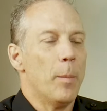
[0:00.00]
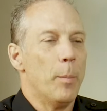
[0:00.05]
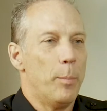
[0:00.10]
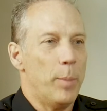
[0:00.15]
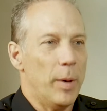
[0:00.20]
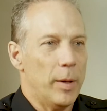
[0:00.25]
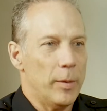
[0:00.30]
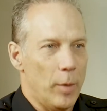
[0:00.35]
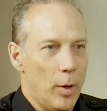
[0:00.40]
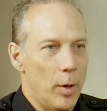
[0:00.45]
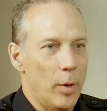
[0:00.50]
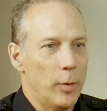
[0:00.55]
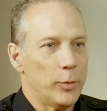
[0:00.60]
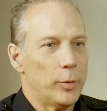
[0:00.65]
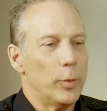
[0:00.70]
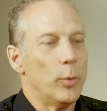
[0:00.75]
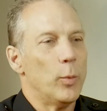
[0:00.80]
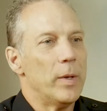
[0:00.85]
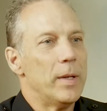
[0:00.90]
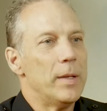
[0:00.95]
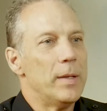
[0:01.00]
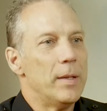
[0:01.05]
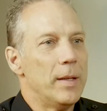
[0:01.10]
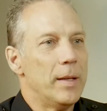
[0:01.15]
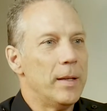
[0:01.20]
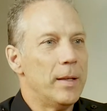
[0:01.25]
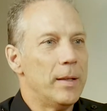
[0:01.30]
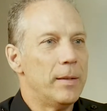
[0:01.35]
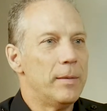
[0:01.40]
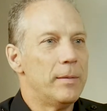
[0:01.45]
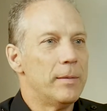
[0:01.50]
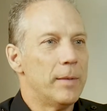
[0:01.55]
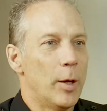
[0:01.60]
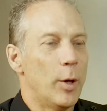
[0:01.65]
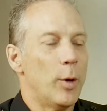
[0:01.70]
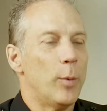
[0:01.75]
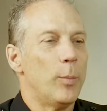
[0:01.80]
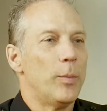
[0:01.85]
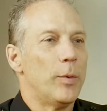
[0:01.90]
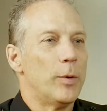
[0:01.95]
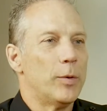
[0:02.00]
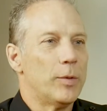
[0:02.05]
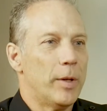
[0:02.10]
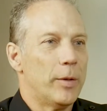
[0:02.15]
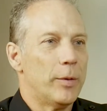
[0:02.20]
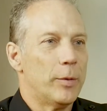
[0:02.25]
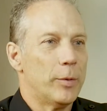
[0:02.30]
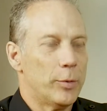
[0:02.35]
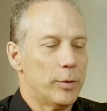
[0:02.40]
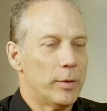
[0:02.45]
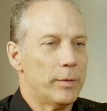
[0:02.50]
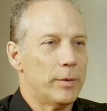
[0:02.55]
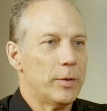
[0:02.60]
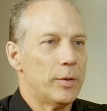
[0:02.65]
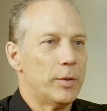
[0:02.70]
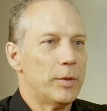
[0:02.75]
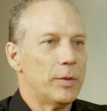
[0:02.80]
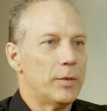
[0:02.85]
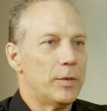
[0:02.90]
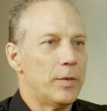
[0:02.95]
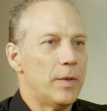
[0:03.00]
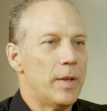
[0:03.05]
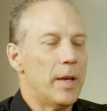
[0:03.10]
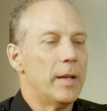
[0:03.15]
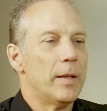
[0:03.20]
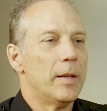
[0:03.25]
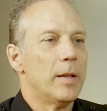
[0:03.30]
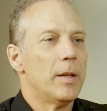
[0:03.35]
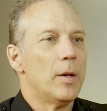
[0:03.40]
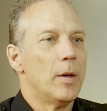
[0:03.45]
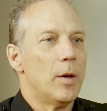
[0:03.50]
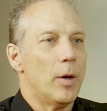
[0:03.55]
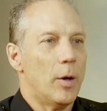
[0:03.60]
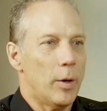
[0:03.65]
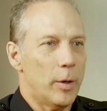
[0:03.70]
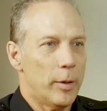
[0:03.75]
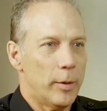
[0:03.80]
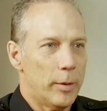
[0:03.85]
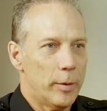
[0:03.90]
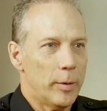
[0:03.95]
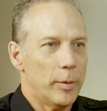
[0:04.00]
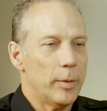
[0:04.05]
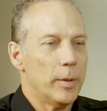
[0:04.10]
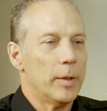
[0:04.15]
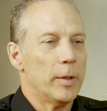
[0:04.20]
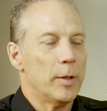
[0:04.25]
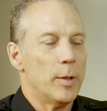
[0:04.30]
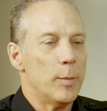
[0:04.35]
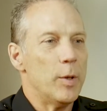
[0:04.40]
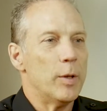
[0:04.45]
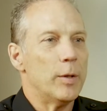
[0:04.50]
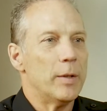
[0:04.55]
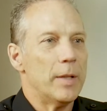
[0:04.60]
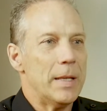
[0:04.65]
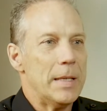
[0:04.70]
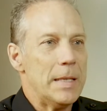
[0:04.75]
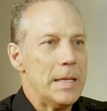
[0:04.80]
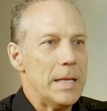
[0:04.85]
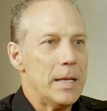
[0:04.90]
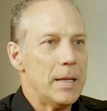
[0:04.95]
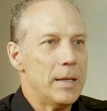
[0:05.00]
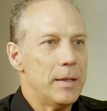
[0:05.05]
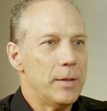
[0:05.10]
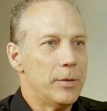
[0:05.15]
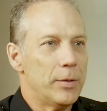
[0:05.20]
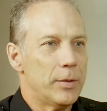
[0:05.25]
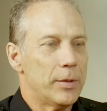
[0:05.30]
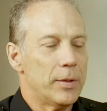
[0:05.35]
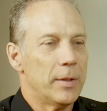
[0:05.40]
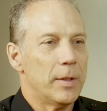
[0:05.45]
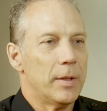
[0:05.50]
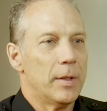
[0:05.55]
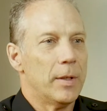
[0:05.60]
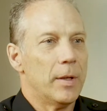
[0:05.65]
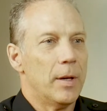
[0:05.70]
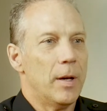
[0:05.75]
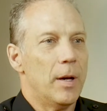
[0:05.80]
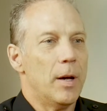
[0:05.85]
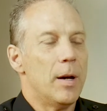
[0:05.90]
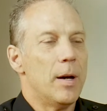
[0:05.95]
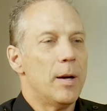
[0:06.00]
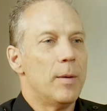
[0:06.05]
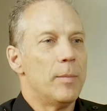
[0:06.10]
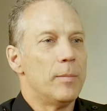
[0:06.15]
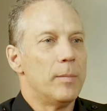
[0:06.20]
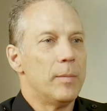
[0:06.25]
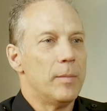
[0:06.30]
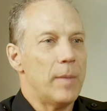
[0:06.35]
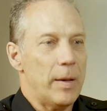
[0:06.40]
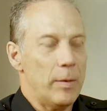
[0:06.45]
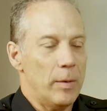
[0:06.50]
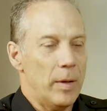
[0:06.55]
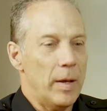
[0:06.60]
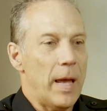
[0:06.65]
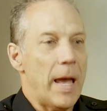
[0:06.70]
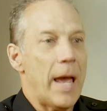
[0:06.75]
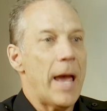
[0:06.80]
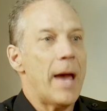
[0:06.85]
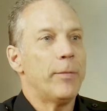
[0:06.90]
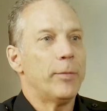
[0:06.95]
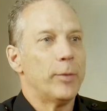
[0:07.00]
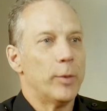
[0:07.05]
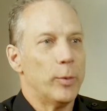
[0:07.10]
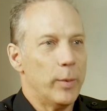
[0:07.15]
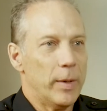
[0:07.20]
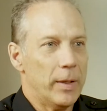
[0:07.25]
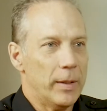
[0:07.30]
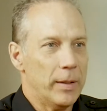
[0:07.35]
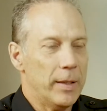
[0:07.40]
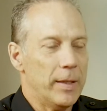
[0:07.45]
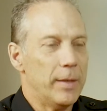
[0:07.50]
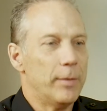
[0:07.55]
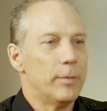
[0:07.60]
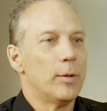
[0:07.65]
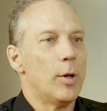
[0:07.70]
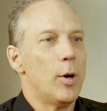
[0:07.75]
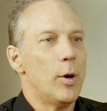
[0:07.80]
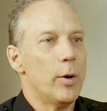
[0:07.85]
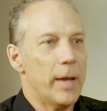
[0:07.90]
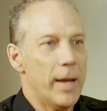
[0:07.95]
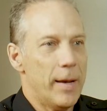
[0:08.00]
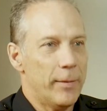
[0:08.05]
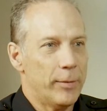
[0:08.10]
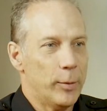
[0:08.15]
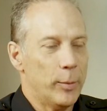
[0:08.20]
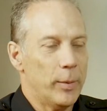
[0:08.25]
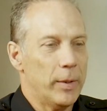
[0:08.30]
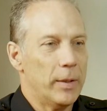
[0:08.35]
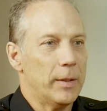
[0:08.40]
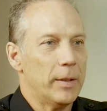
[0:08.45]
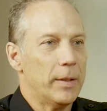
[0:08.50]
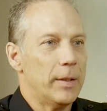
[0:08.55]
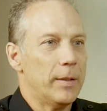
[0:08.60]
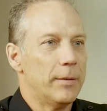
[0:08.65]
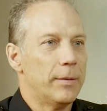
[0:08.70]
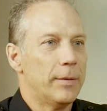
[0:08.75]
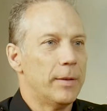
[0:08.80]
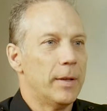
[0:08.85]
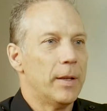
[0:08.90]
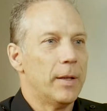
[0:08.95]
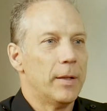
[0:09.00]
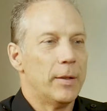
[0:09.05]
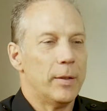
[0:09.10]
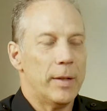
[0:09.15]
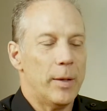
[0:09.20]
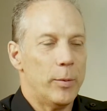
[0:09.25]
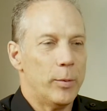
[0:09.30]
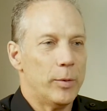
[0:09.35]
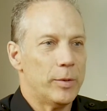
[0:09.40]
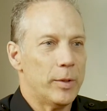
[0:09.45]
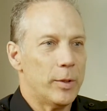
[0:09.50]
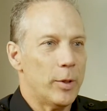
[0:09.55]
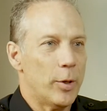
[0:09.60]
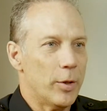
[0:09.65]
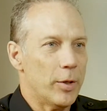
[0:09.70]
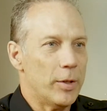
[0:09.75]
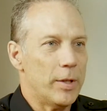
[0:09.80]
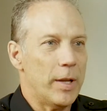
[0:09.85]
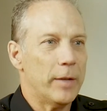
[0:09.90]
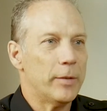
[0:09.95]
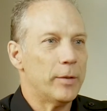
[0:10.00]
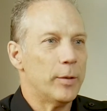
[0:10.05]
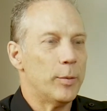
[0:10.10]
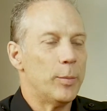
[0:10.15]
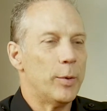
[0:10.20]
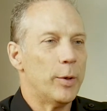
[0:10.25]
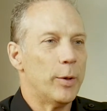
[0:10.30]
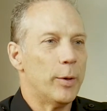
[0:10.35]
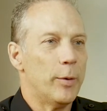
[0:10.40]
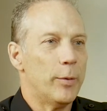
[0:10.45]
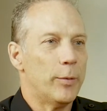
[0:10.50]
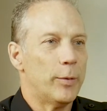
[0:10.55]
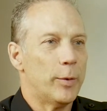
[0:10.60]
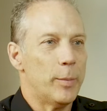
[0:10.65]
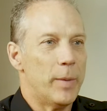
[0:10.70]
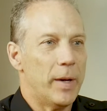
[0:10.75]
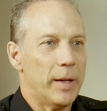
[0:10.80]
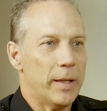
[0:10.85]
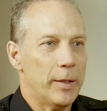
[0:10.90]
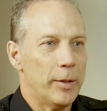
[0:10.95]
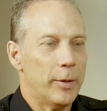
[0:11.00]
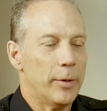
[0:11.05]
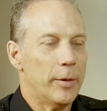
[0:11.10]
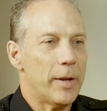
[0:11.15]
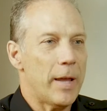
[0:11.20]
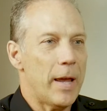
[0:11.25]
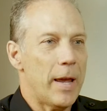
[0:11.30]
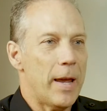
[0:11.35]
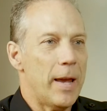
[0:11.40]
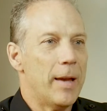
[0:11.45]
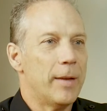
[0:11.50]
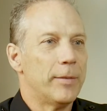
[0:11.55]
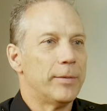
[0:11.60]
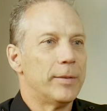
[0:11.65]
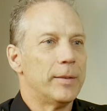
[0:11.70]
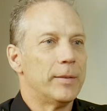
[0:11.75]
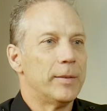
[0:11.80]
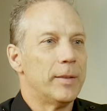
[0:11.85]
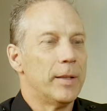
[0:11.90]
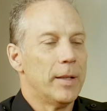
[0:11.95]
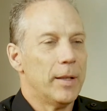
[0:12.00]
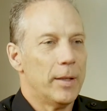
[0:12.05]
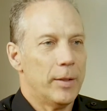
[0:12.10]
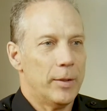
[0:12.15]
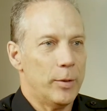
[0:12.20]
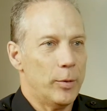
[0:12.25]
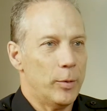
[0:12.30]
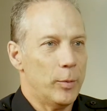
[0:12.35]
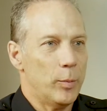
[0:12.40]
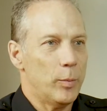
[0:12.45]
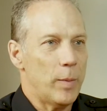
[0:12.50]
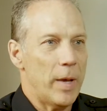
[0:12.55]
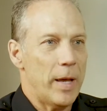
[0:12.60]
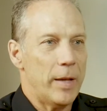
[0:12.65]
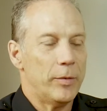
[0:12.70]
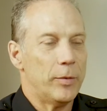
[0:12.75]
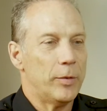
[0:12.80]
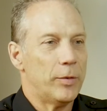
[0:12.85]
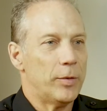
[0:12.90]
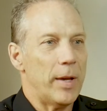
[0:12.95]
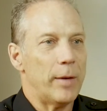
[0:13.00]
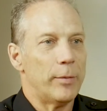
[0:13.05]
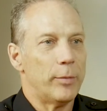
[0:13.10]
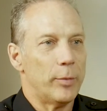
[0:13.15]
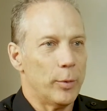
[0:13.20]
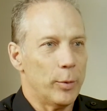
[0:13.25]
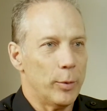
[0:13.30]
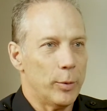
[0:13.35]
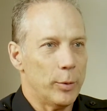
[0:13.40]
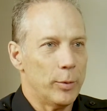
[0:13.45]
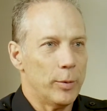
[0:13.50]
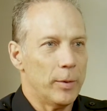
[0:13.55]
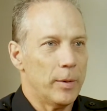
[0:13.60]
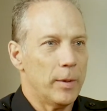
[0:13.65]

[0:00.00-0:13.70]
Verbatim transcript: but also we need help. There's other services that our community needs. Um, after we leave, long after we leave. You know, I was in our detective bureau for about a year and a half and, you know, had several